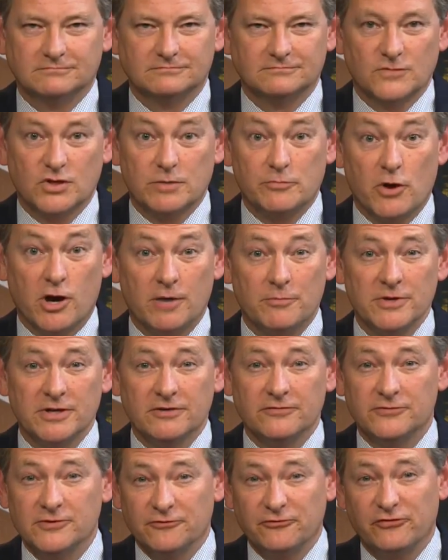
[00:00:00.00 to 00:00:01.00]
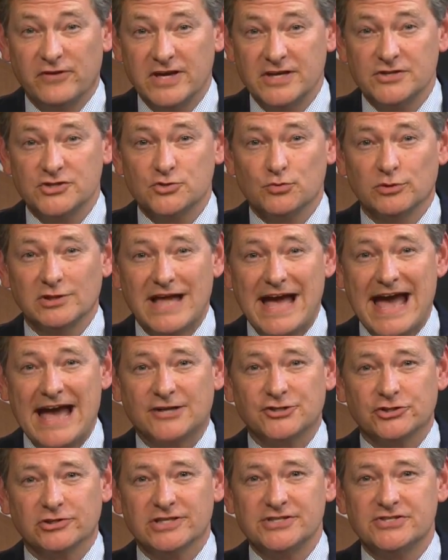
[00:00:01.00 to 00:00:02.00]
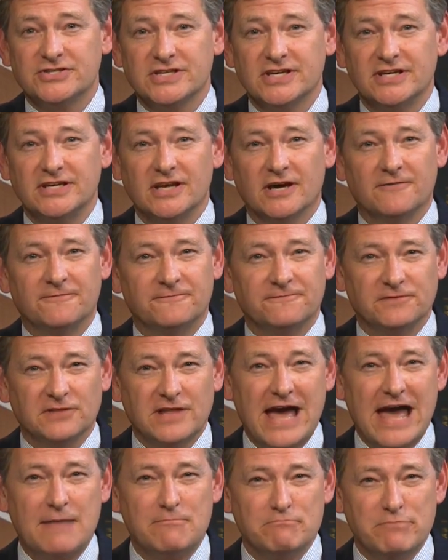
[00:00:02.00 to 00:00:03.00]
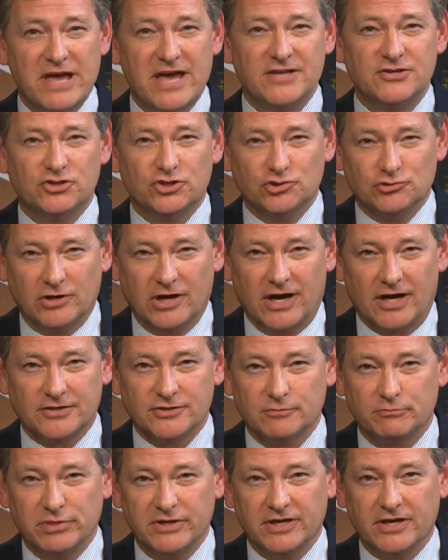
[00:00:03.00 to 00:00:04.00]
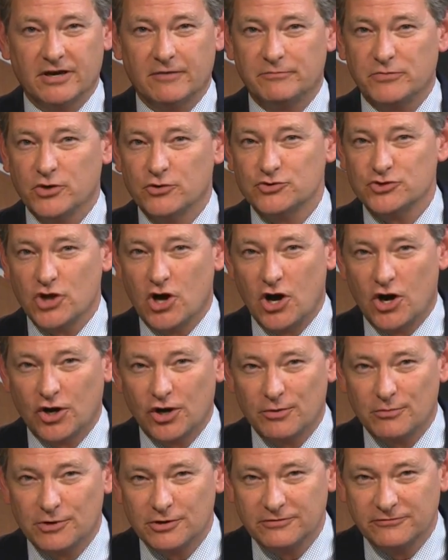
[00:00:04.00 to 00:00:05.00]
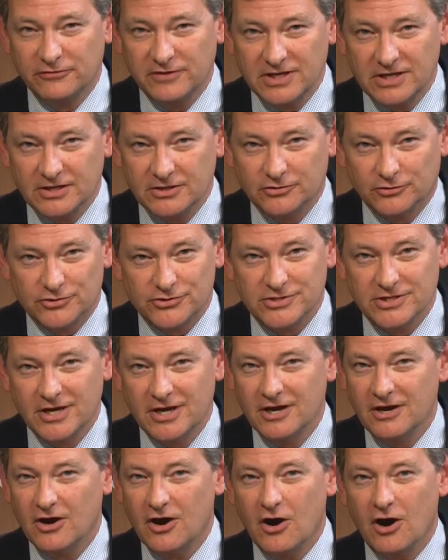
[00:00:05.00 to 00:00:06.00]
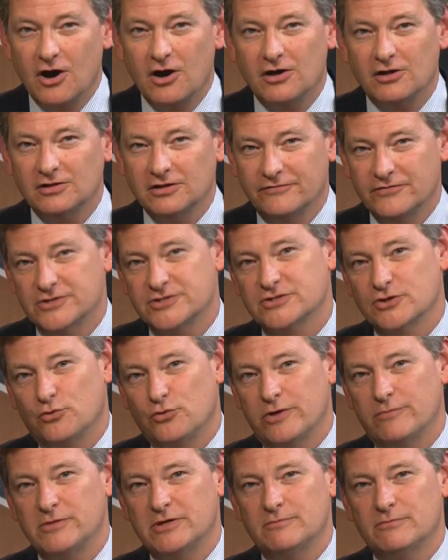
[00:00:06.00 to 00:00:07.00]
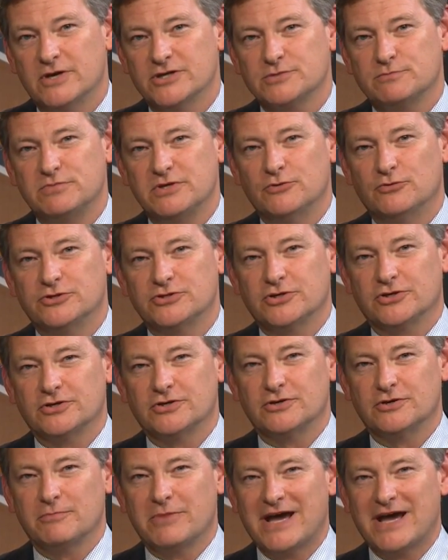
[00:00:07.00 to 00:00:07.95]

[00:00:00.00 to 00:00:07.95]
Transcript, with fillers: The Department of Defense will actually send a flatbed truck to pick up those armored vehicles. All of this equipment must be returned